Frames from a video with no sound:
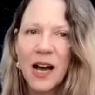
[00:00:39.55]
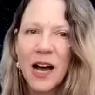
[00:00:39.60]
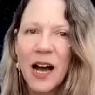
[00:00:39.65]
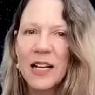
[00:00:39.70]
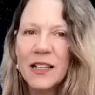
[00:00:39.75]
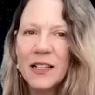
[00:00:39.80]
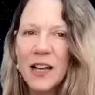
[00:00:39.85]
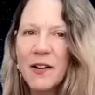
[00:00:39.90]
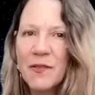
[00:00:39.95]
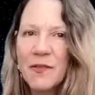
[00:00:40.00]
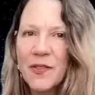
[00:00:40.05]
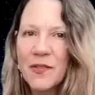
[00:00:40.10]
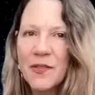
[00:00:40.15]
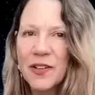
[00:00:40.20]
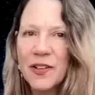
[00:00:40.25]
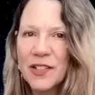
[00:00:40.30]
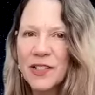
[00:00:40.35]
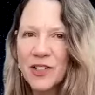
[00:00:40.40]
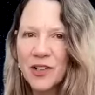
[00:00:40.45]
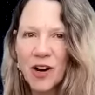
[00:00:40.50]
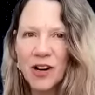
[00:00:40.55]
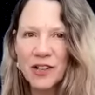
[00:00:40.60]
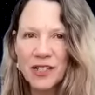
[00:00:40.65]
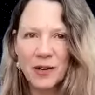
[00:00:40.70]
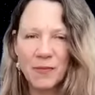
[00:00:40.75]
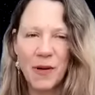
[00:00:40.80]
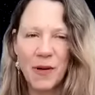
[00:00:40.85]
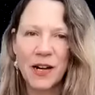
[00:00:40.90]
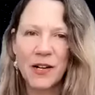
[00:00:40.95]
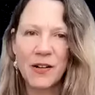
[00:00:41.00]
I love the fixed
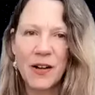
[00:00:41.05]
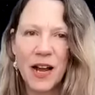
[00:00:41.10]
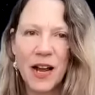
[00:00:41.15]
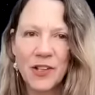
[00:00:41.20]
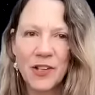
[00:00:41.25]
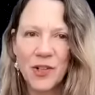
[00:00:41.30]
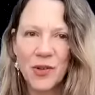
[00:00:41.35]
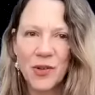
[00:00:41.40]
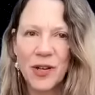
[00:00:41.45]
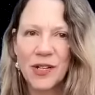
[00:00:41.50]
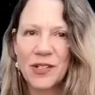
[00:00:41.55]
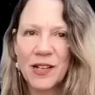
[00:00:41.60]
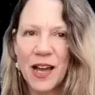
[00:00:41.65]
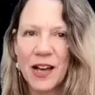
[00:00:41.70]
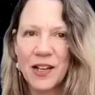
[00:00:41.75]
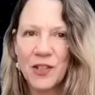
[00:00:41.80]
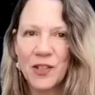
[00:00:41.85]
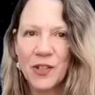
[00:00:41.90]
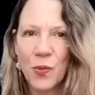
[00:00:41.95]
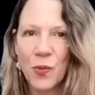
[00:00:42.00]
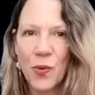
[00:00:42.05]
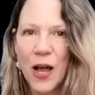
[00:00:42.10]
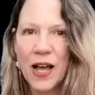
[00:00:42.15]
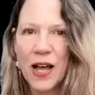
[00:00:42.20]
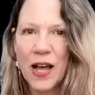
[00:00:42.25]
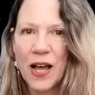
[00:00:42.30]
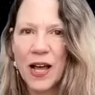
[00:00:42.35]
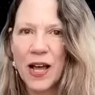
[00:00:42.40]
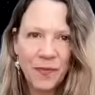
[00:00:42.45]
stars and minor asteroids as well.